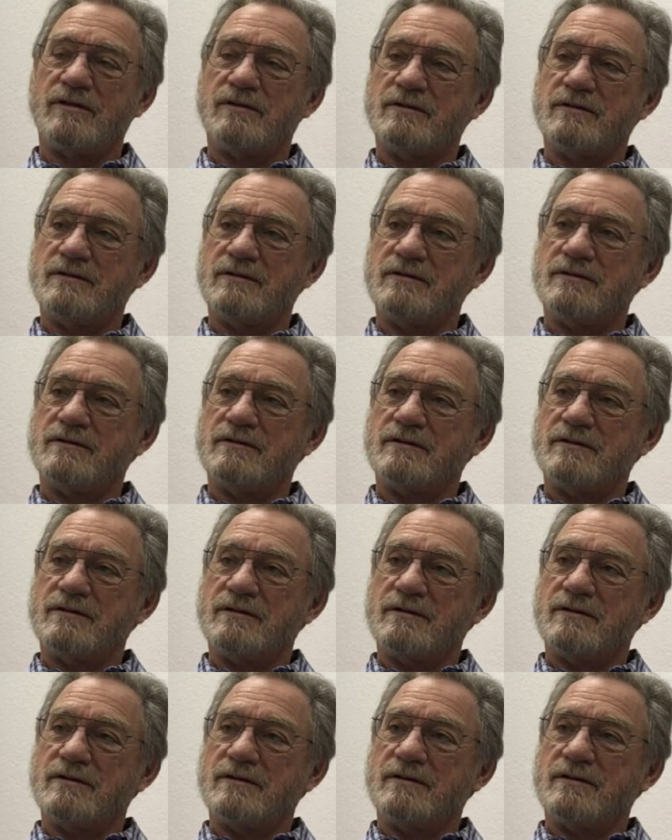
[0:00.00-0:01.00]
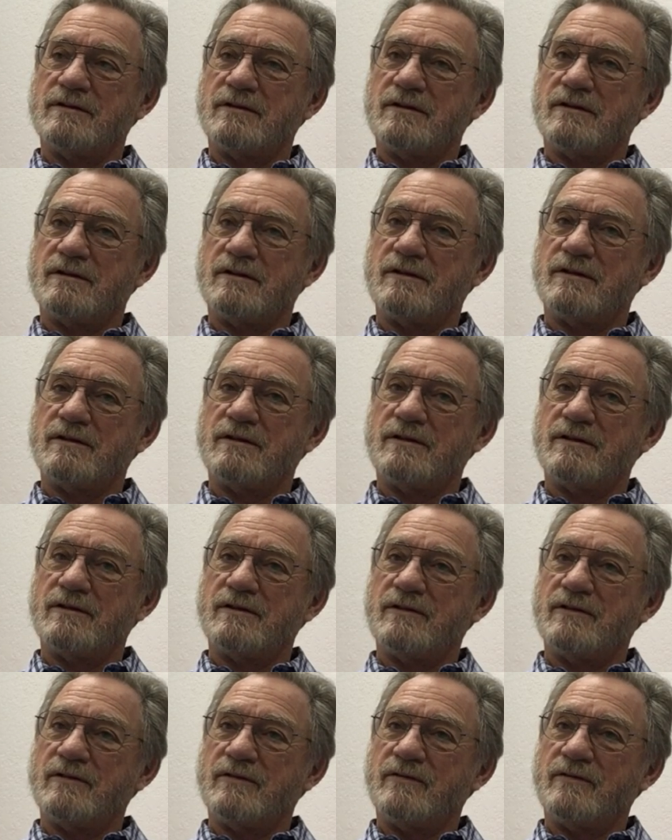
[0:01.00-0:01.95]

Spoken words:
(no one is talking)